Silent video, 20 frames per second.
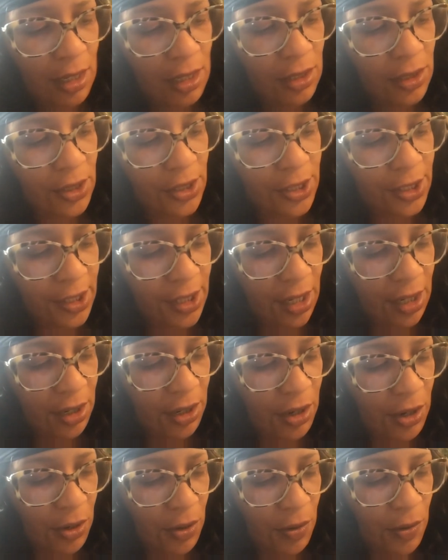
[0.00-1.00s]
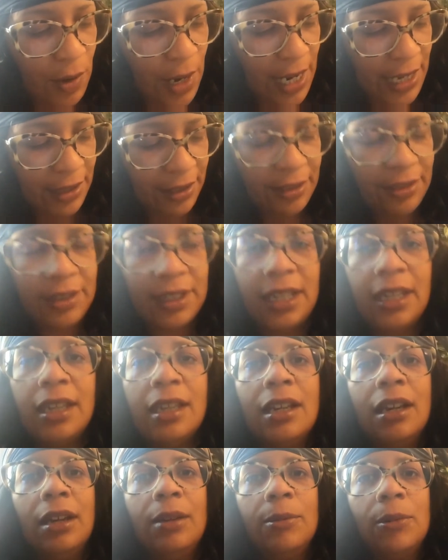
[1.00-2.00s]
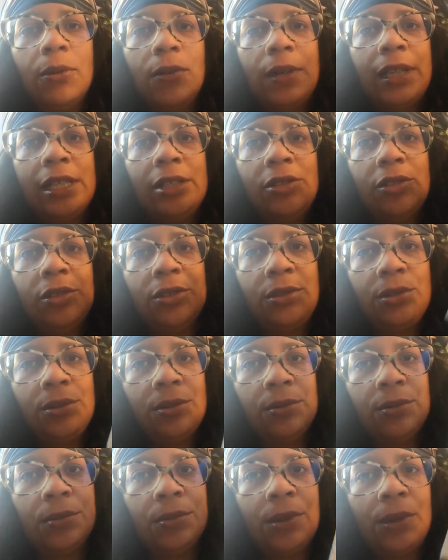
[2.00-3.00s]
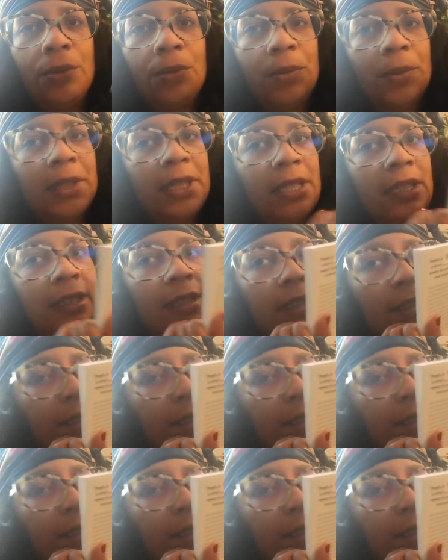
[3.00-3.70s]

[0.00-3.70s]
So I think I'm going to read a